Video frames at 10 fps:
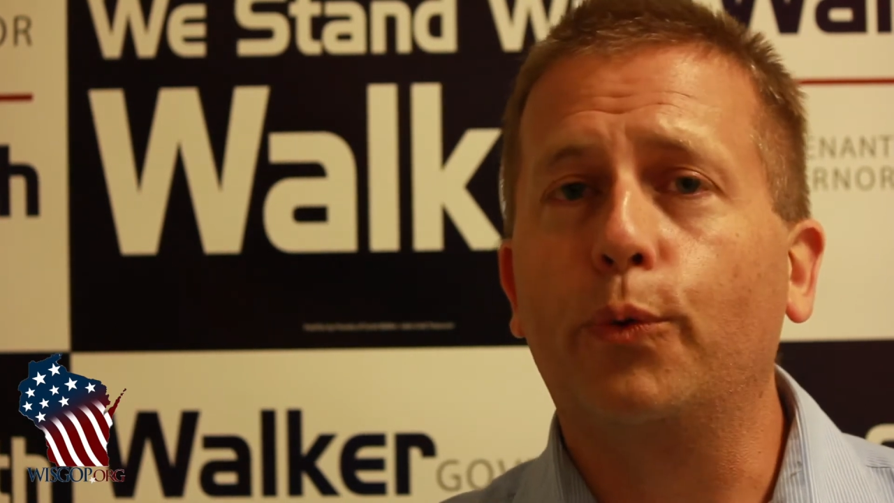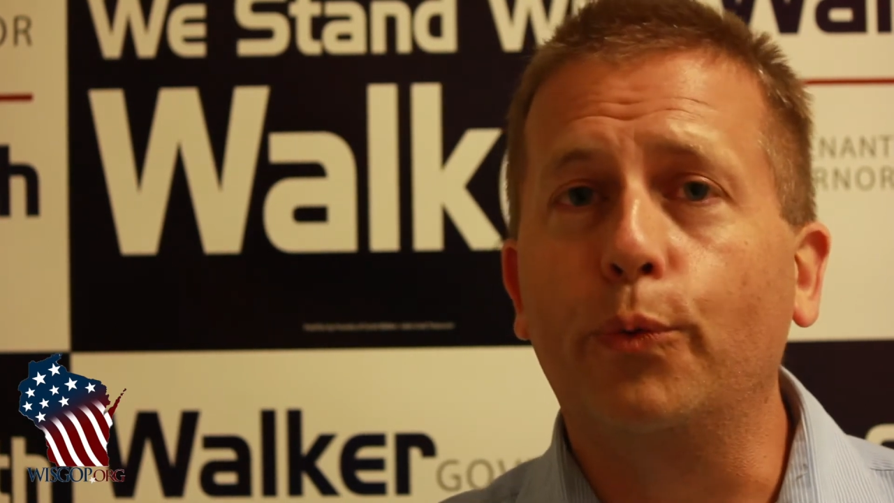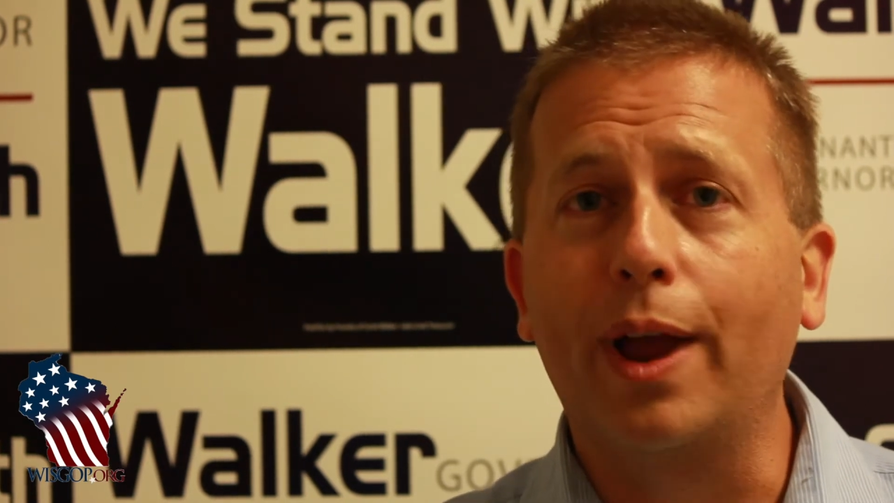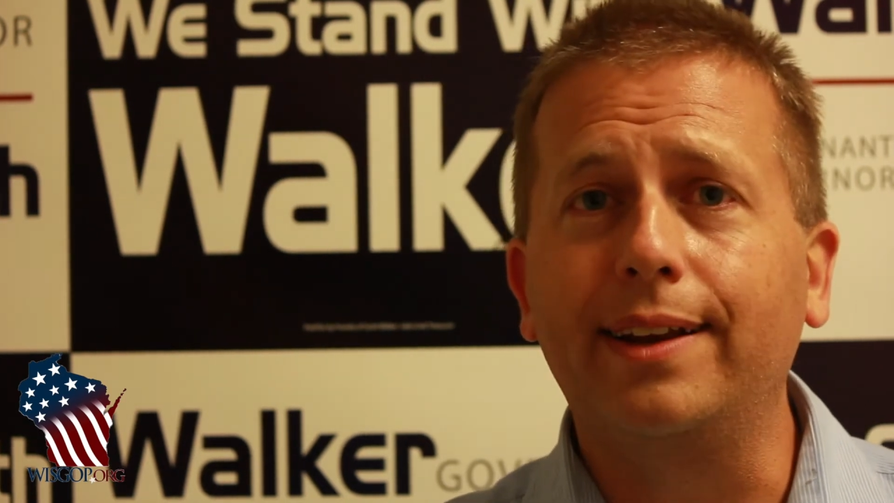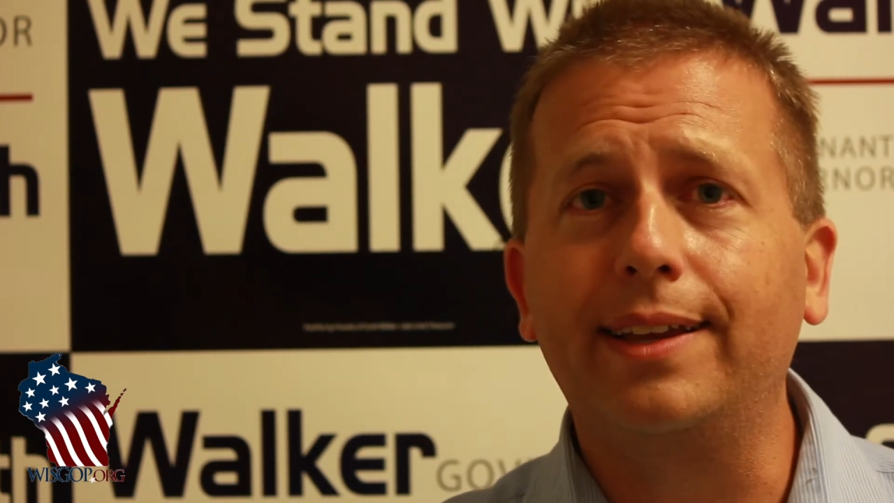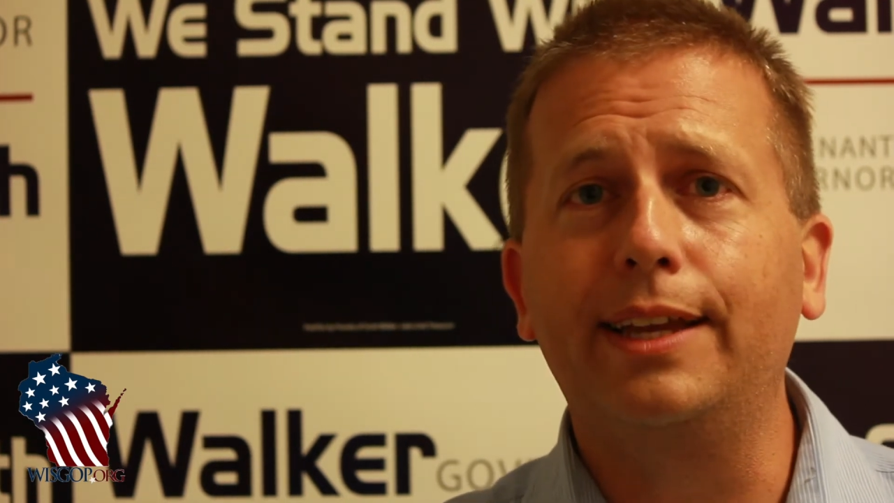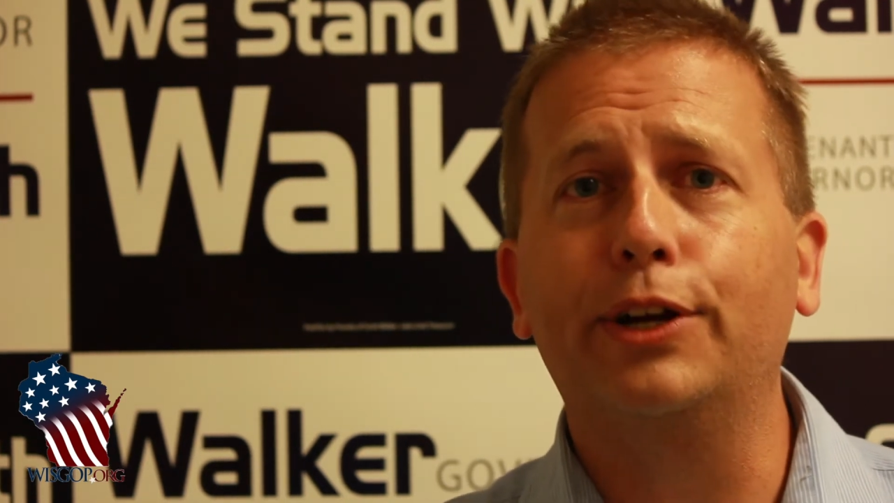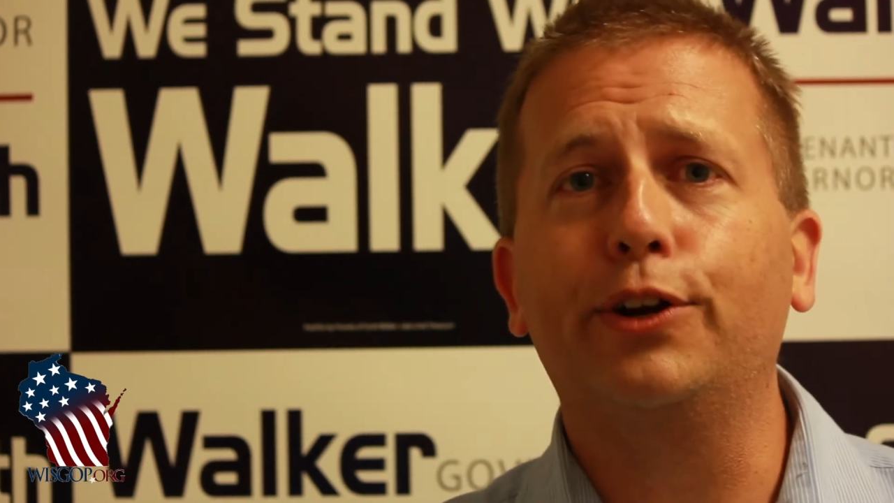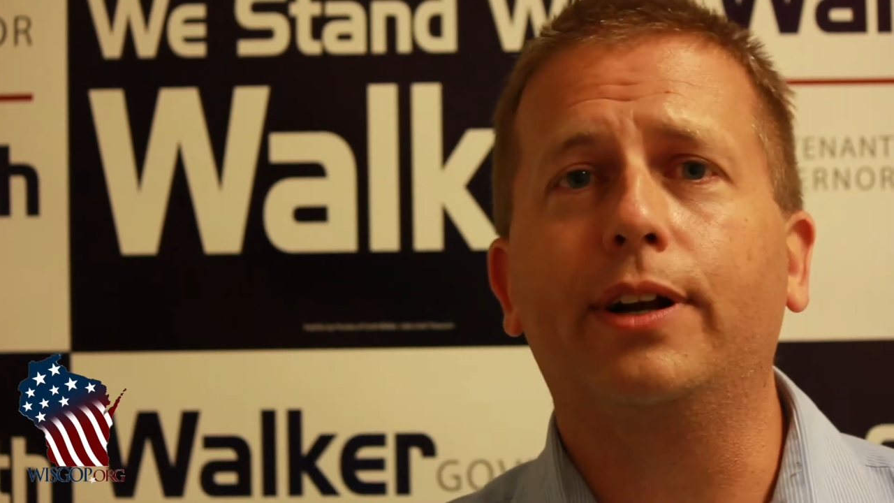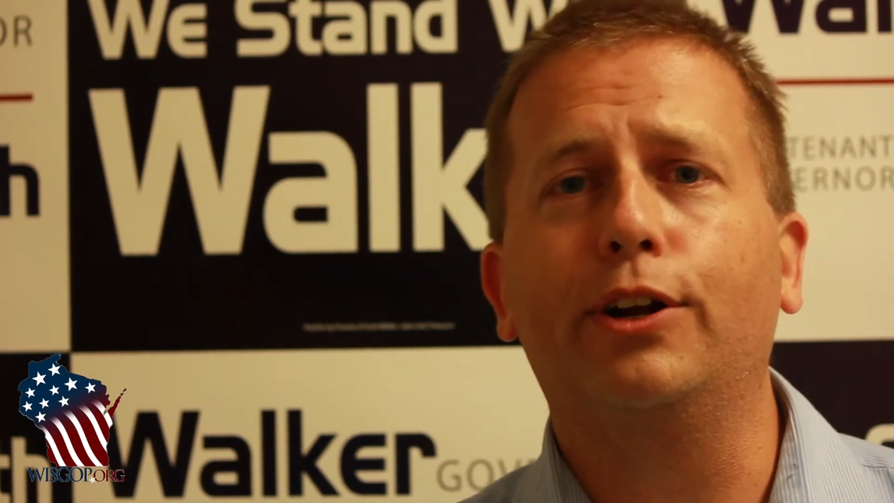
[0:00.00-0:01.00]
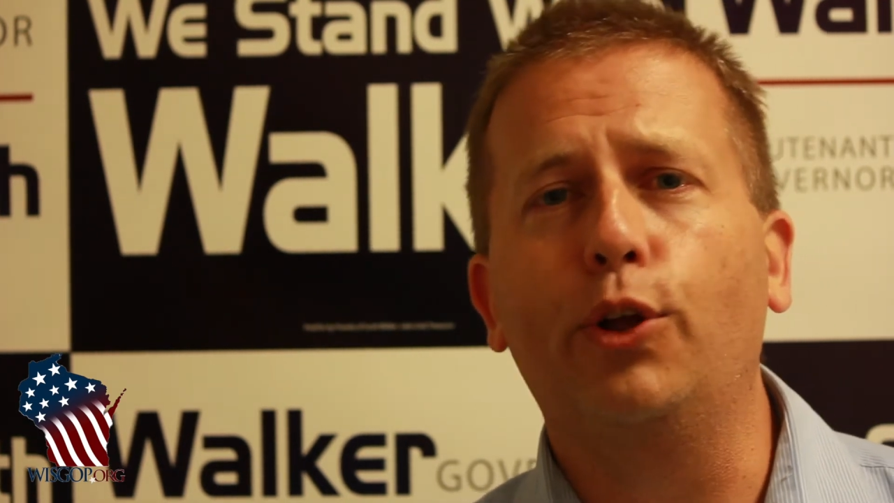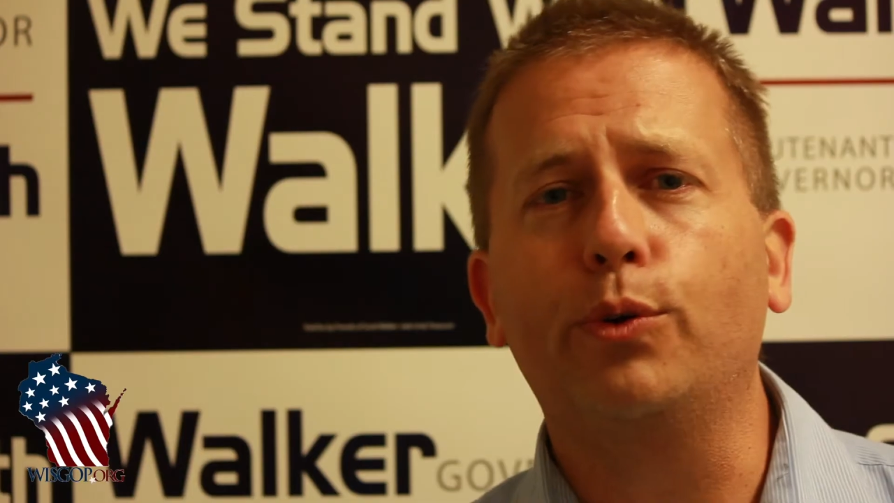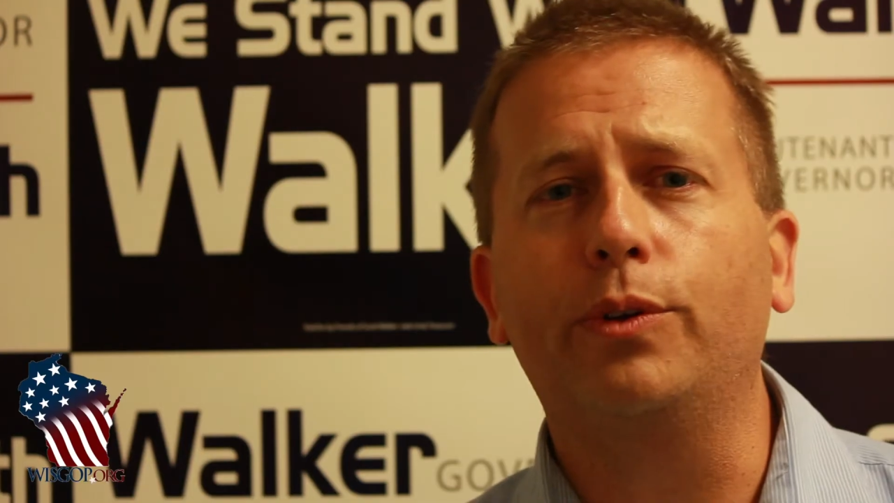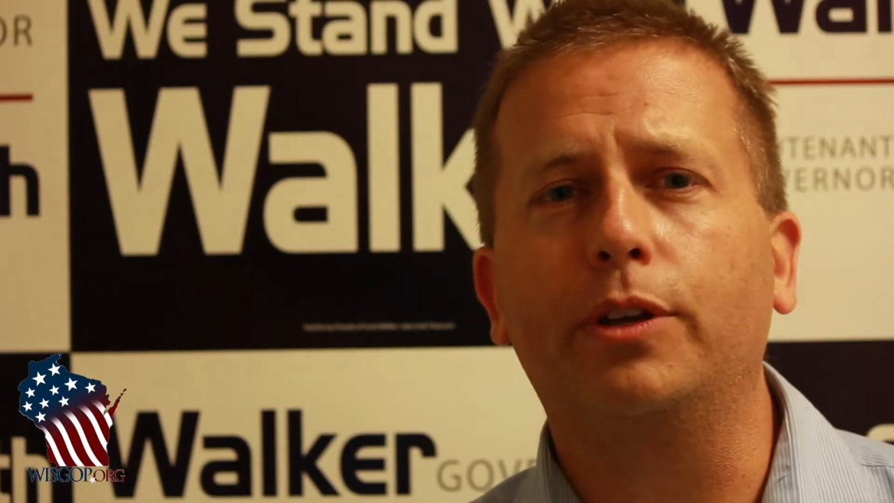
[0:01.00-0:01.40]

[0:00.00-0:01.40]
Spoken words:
right here in our local